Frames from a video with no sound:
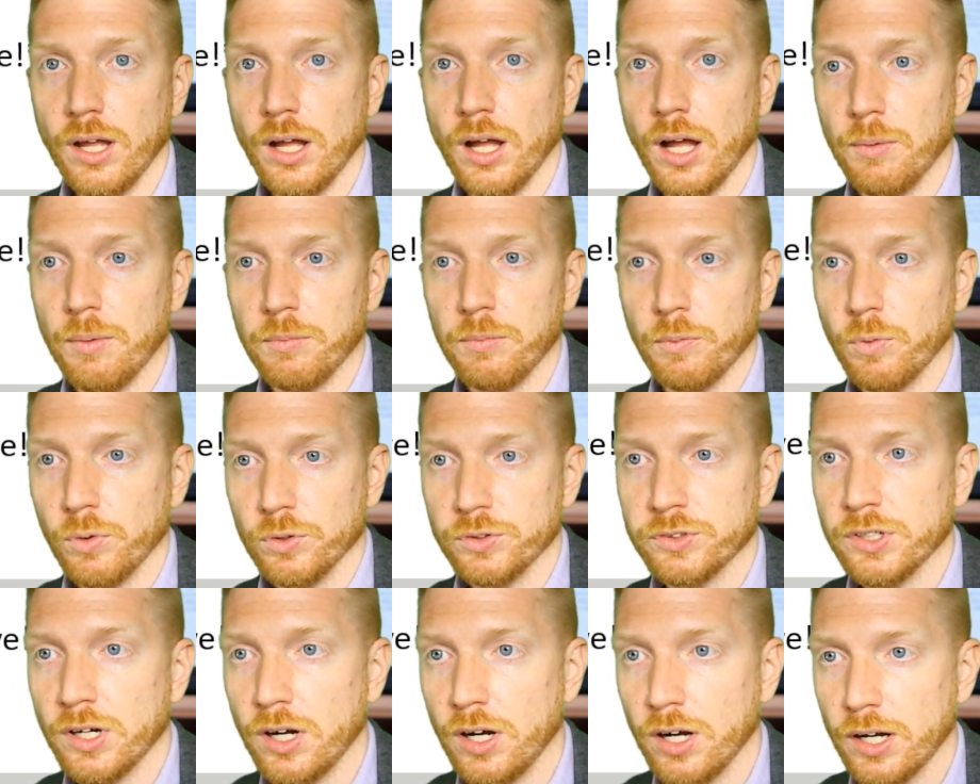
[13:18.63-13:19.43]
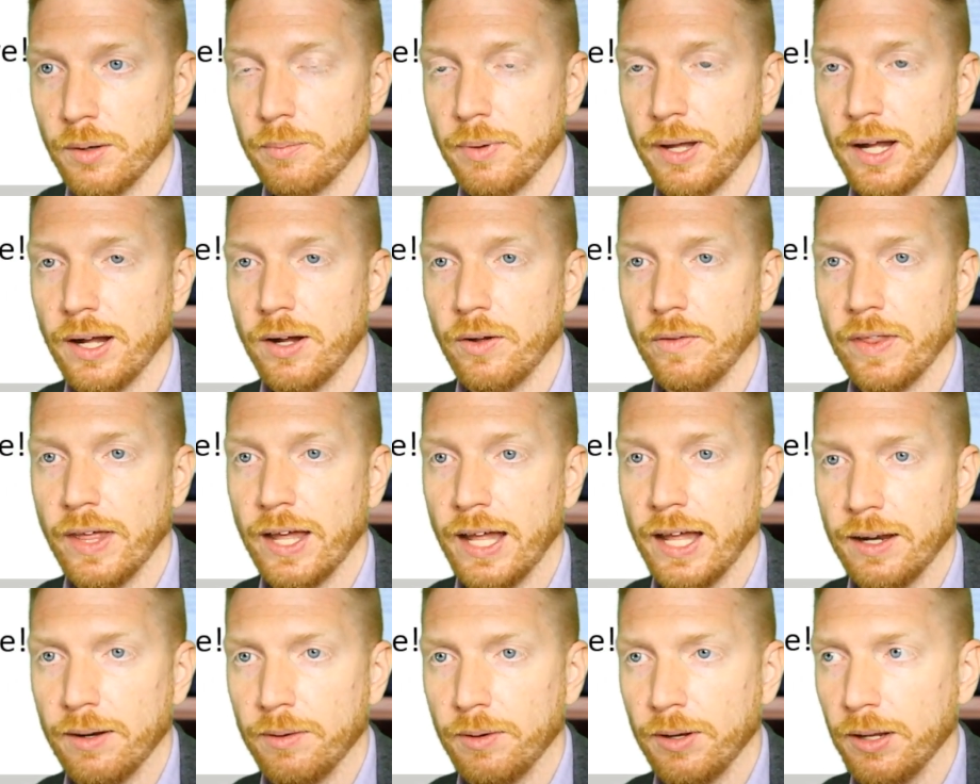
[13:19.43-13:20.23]
We'll talk about
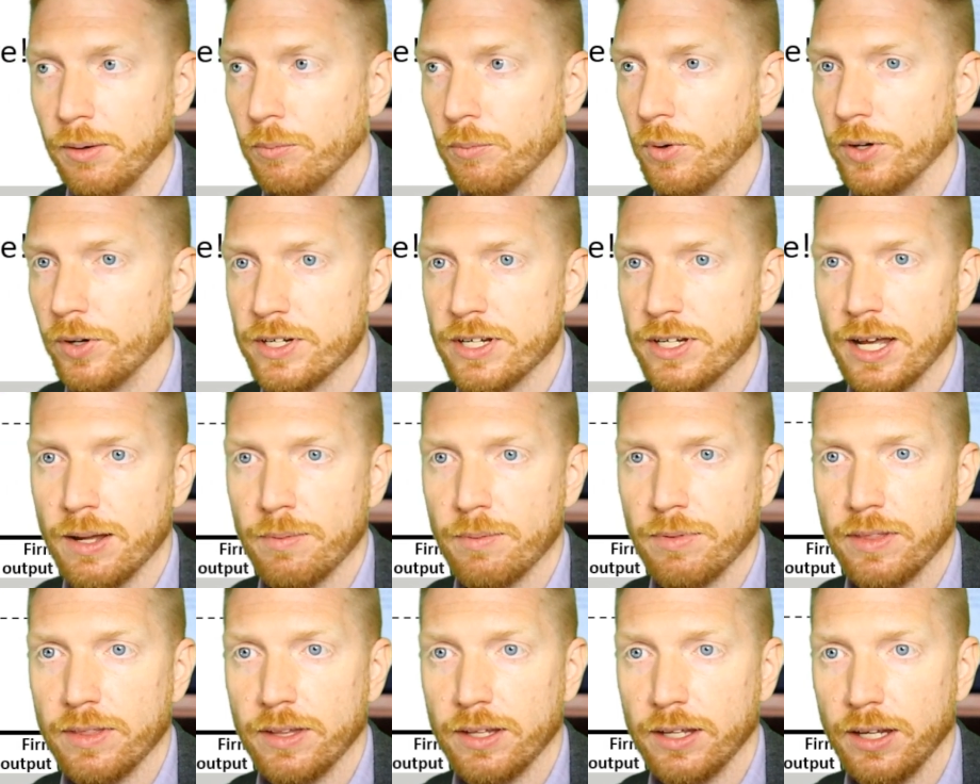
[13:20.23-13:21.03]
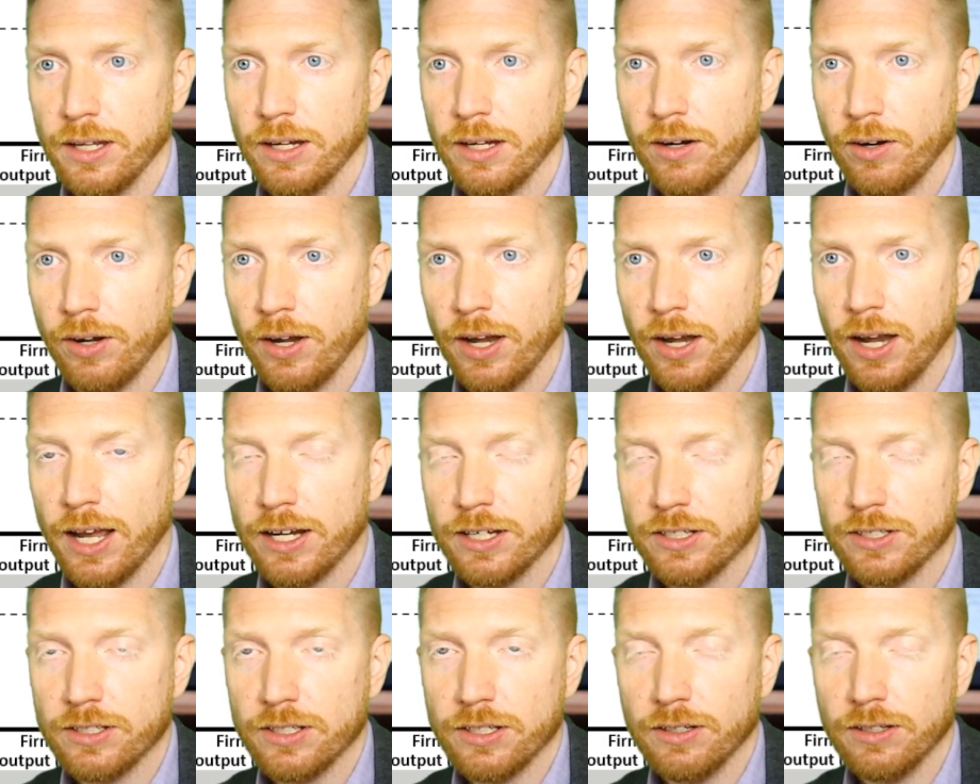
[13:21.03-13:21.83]
that in more depth in our
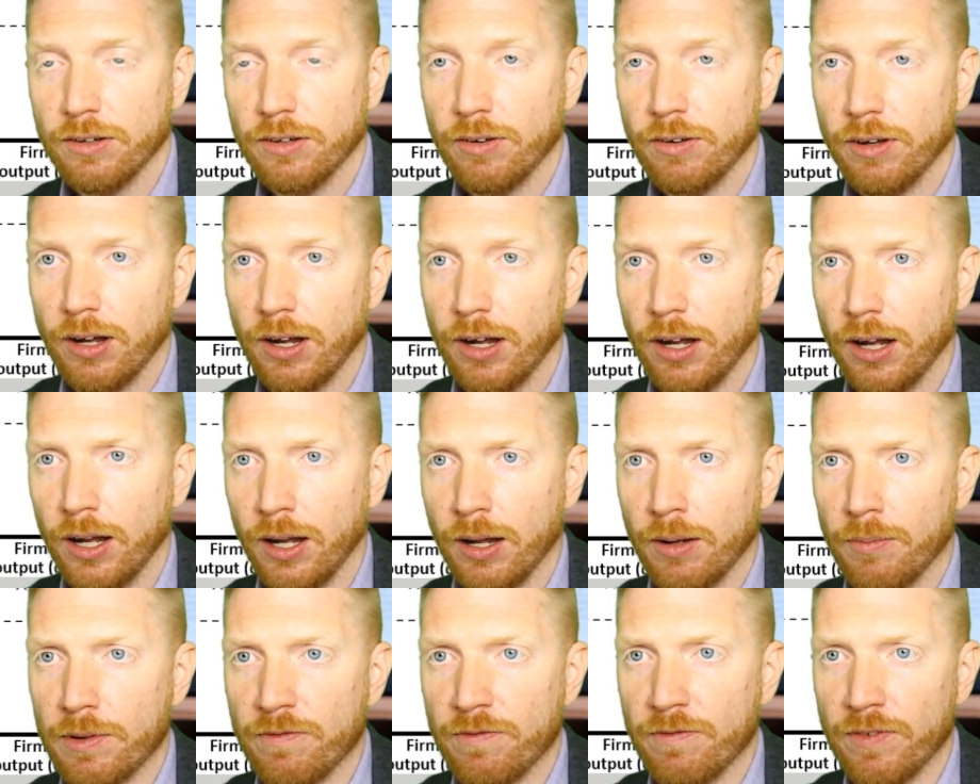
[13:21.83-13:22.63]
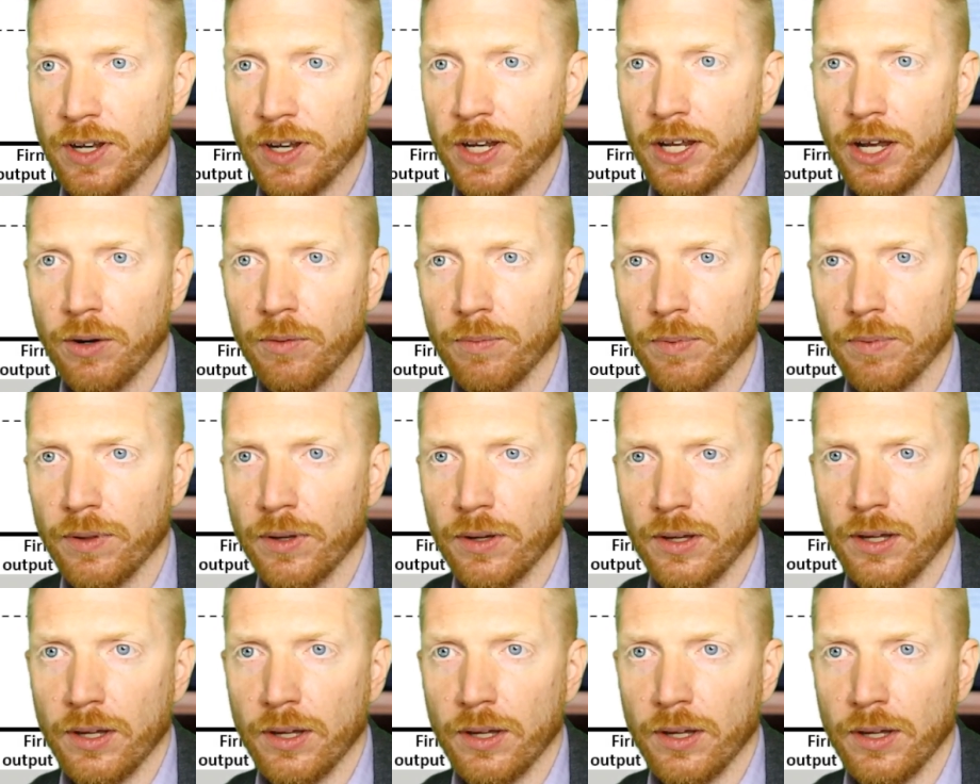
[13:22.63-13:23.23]
next video.